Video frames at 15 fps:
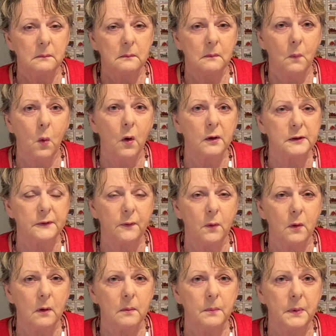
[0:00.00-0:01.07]
works
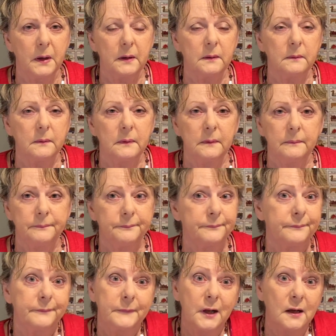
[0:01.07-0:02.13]
for, but
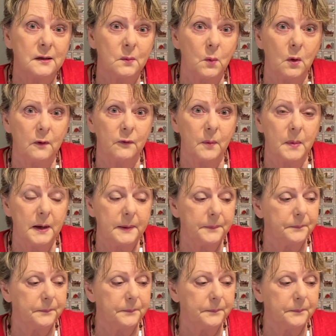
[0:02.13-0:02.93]
doesn't work for me.